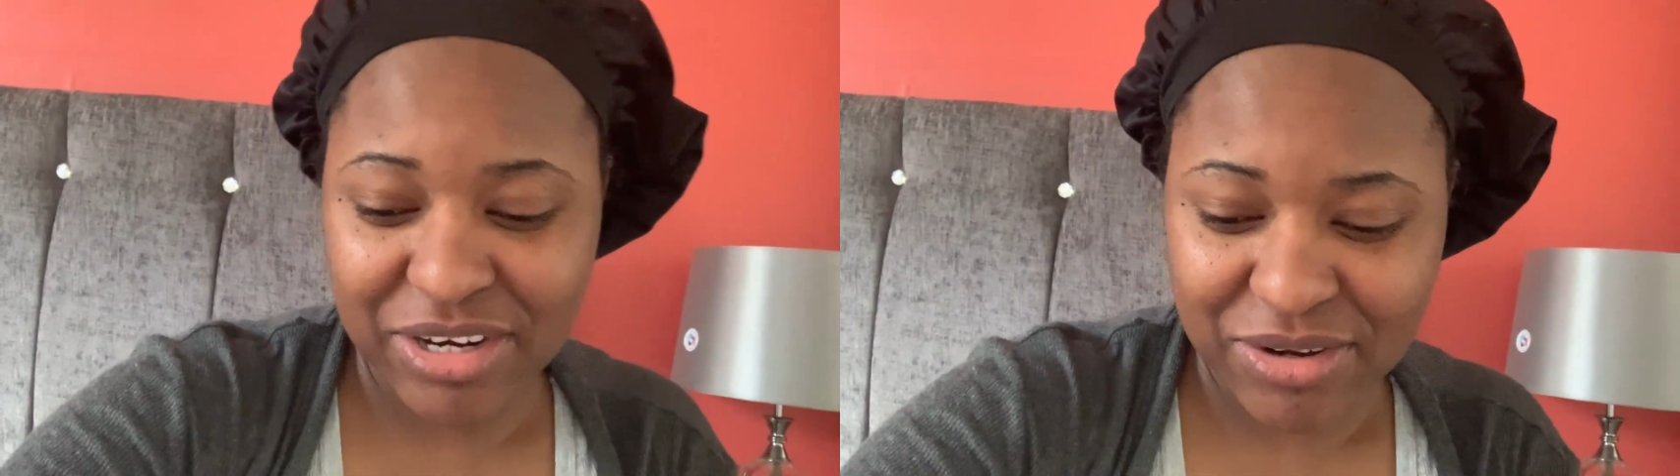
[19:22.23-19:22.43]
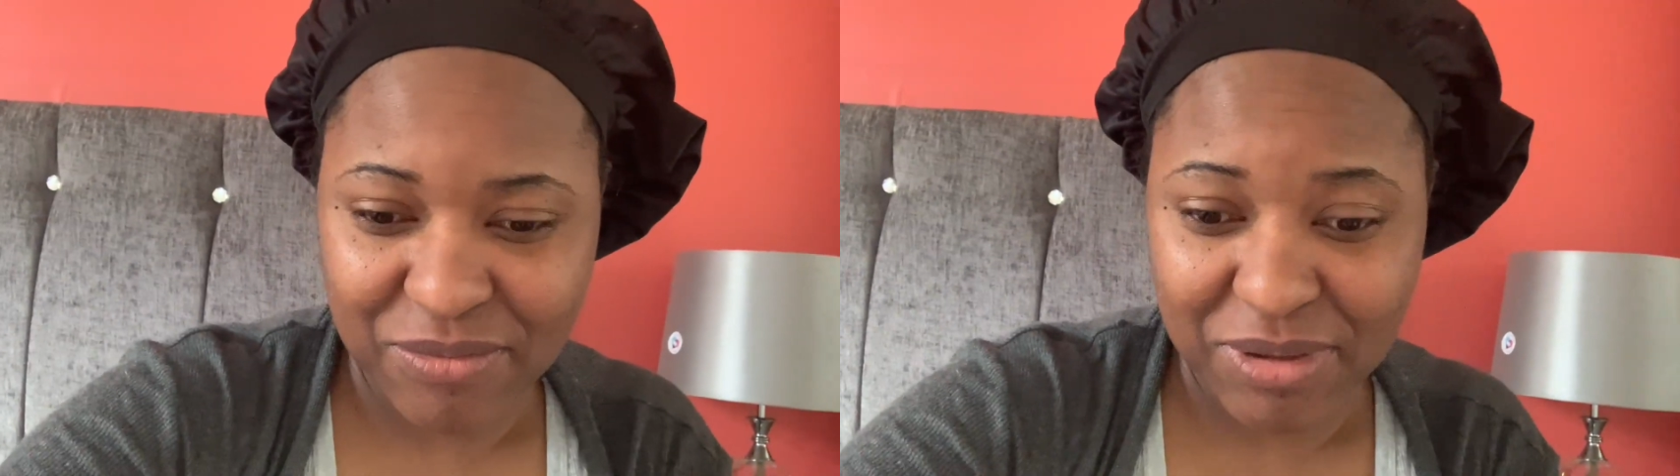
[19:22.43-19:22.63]

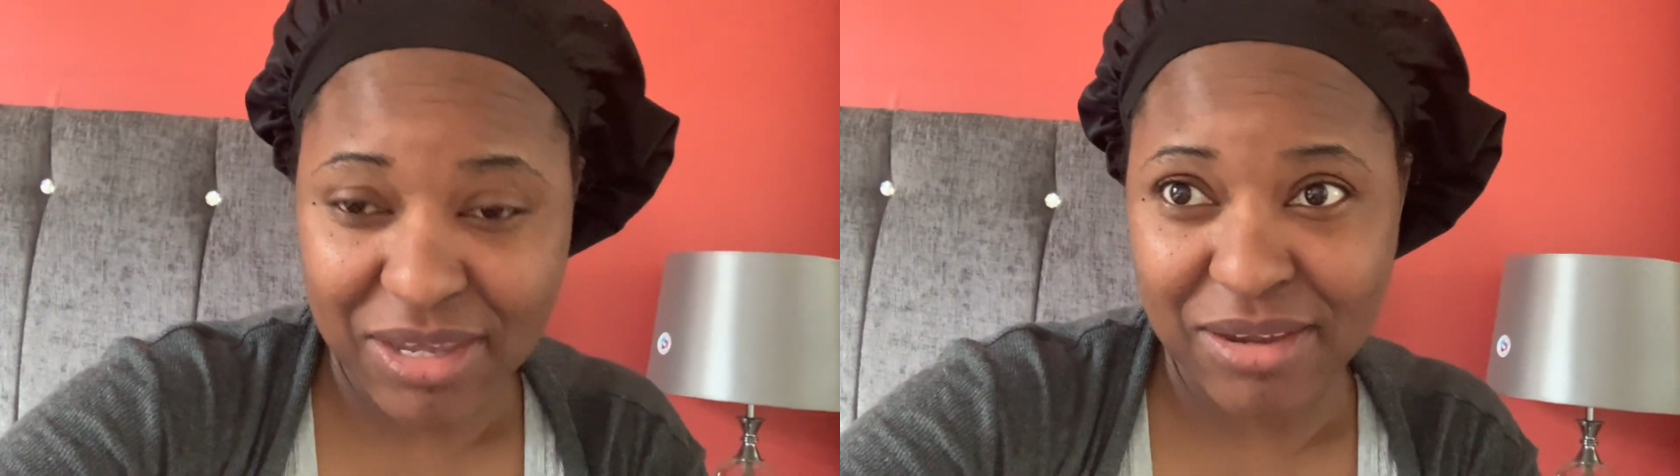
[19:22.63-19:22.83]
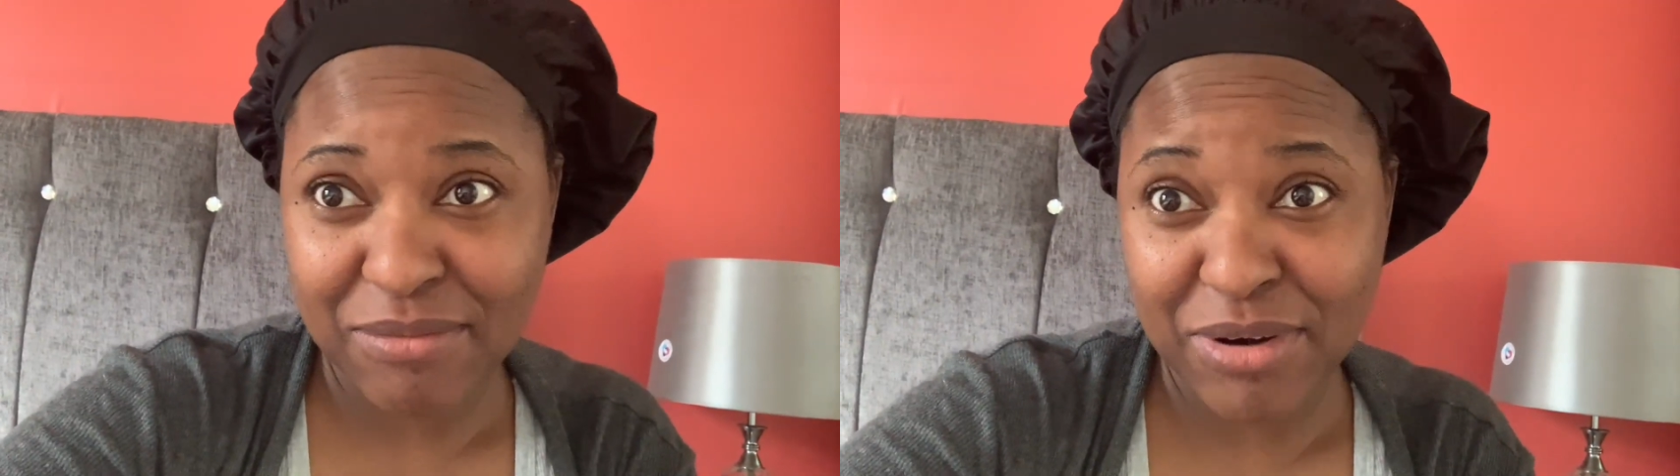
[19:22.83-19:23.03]
now
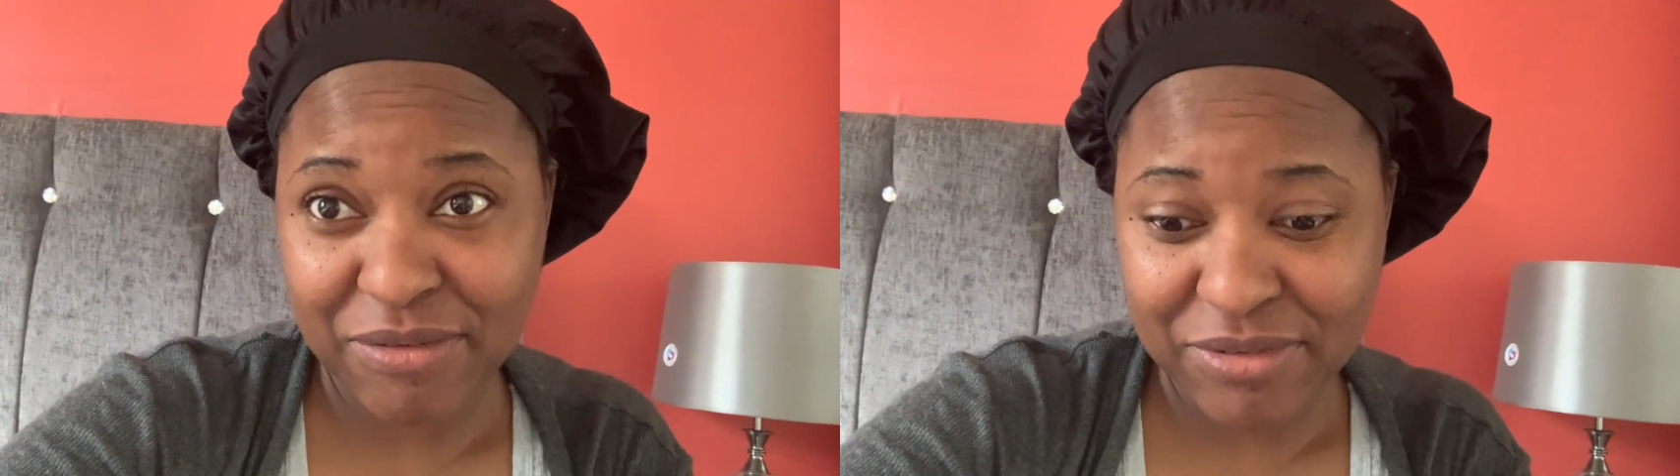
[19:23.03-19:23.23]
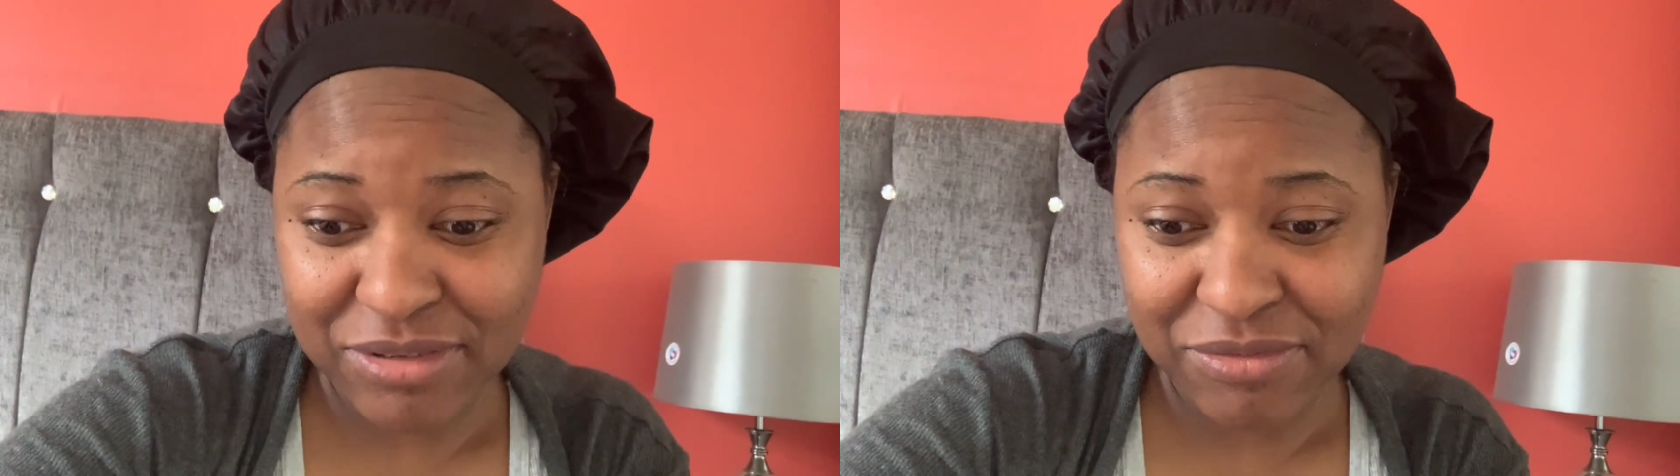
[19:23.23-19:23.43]
making
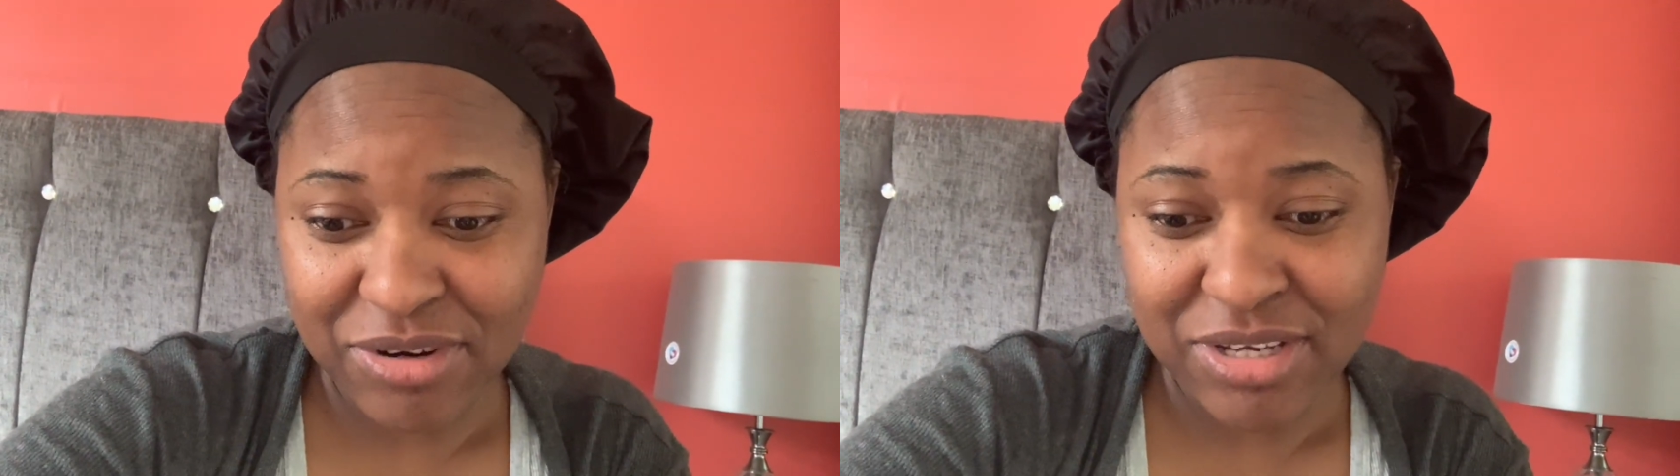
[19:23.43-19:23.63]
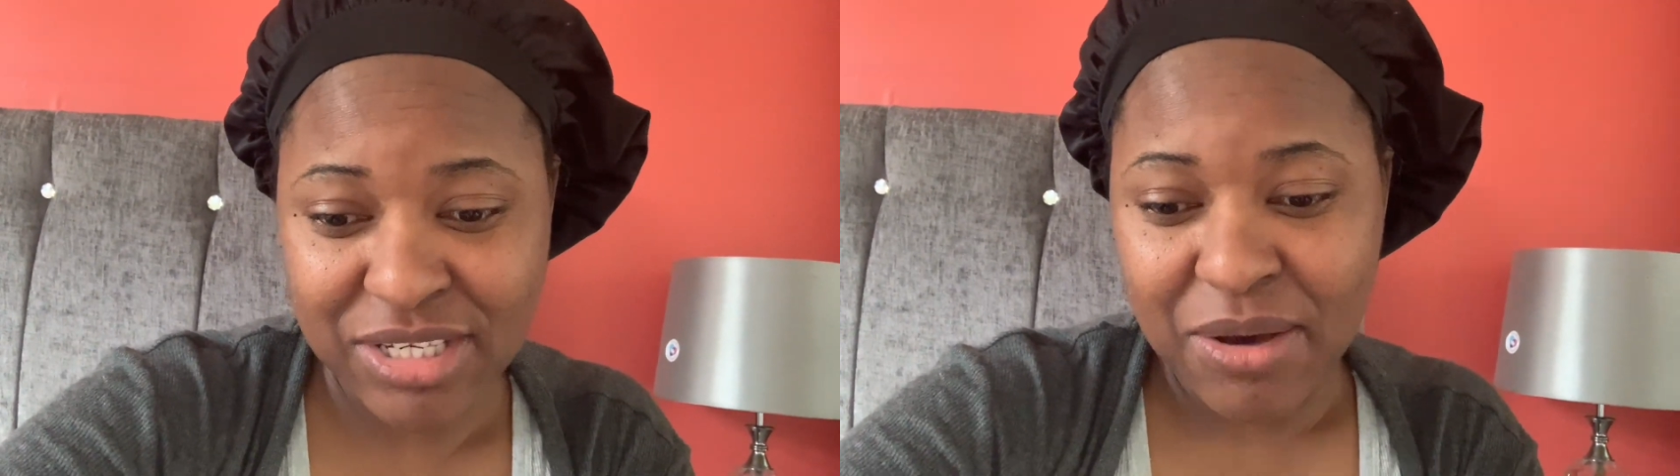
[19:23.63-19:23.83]
breakfast for
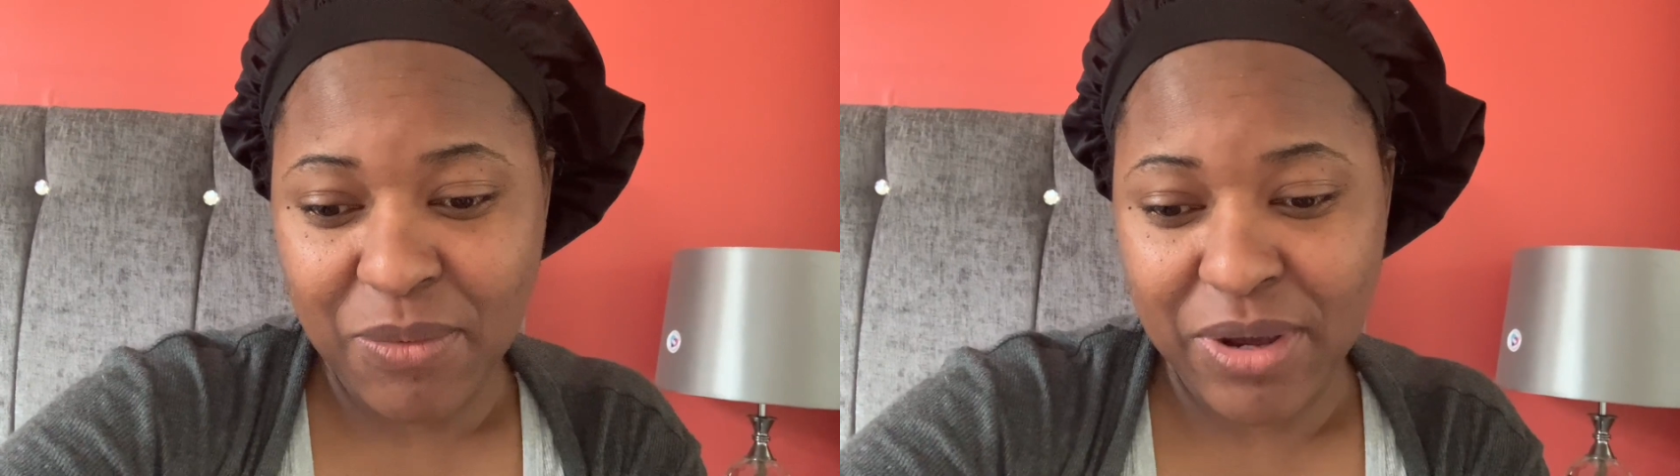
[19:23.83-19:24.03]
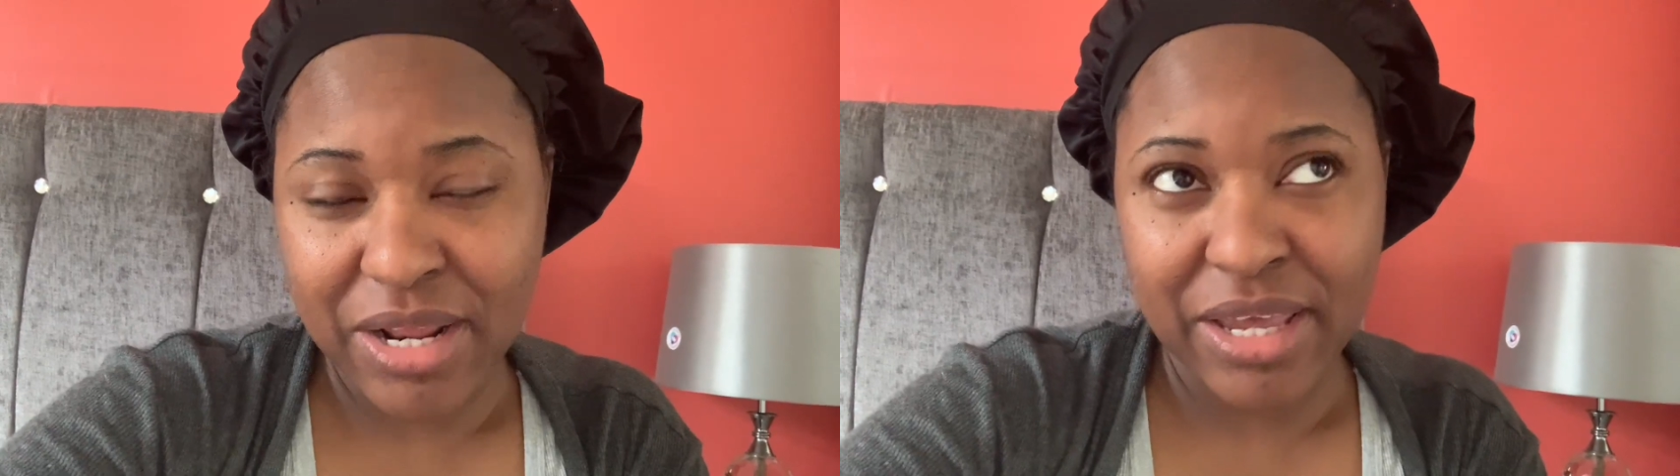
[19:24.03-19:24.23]
us
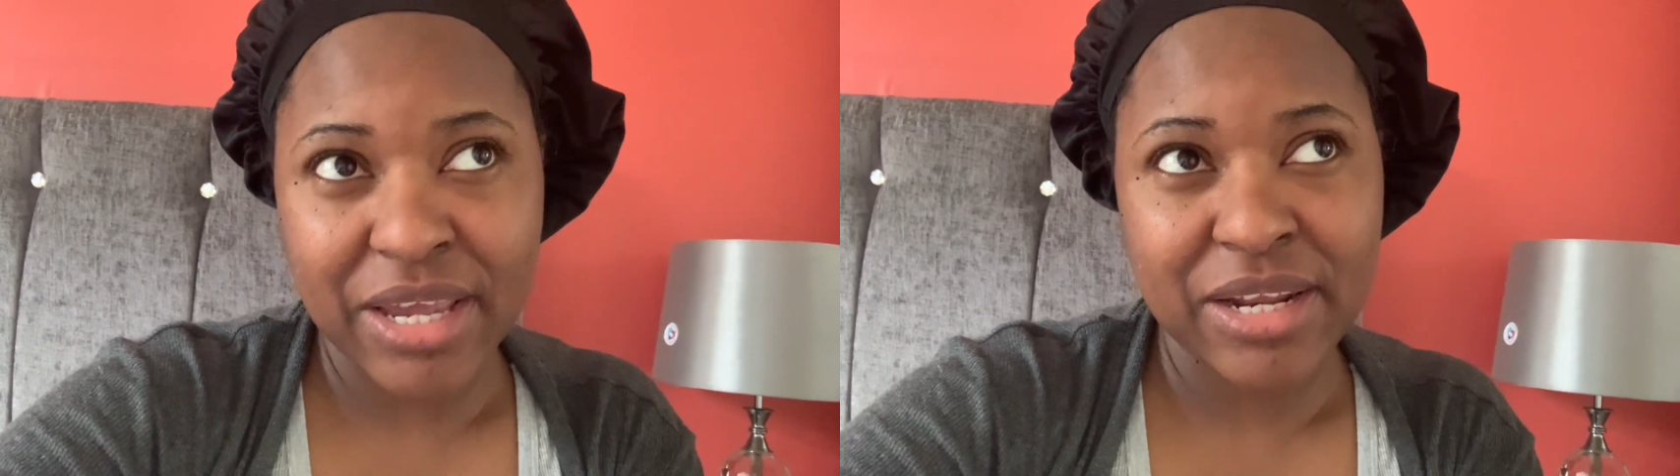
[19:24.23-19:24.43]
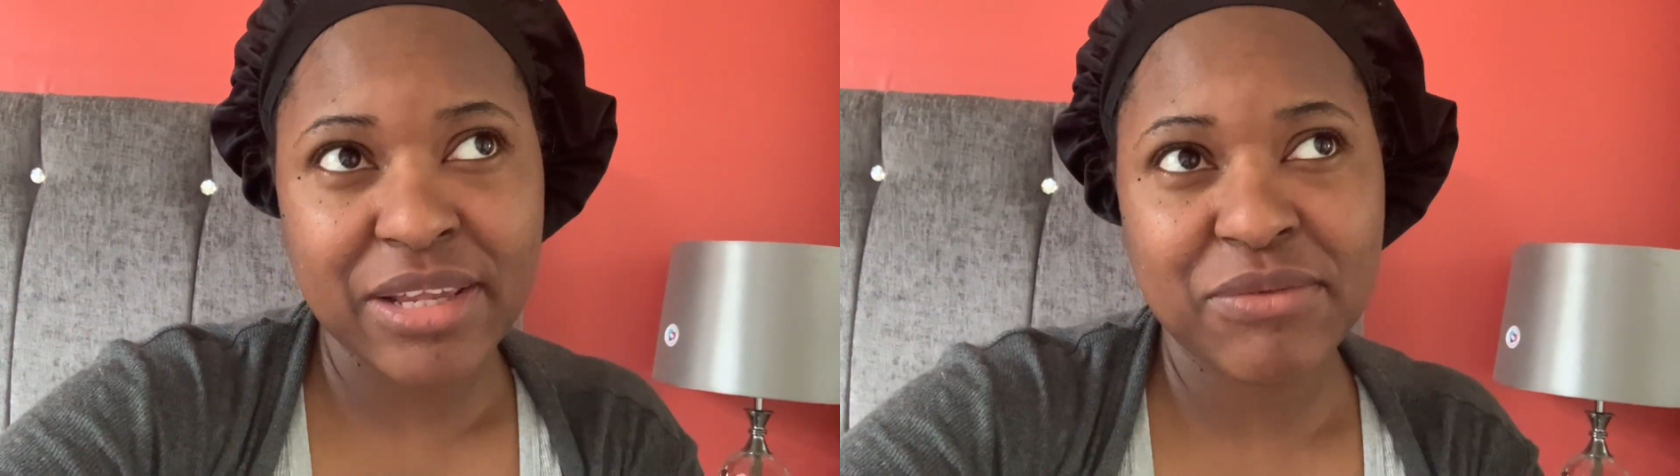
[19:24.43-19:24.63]
while I
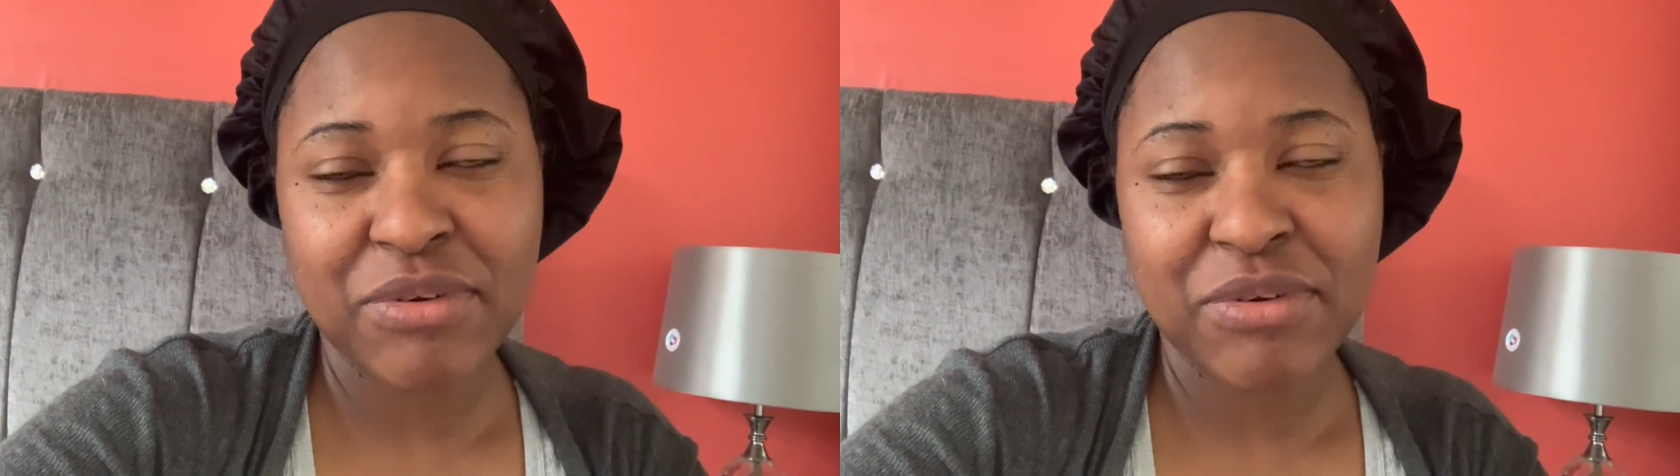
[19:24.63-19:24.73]
edit.